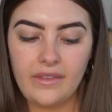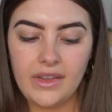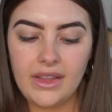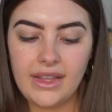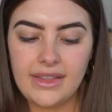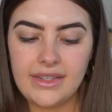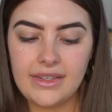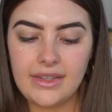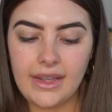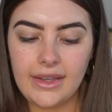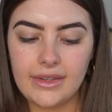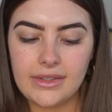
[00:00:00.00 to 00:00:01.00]
feel like this is
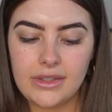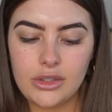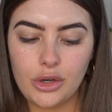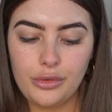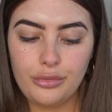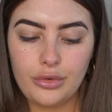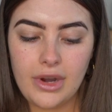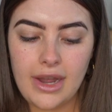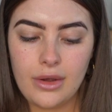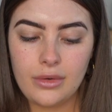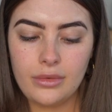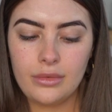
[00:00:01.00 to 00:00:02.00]
like a soap
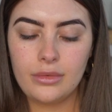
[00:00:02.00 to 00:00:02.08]
brow.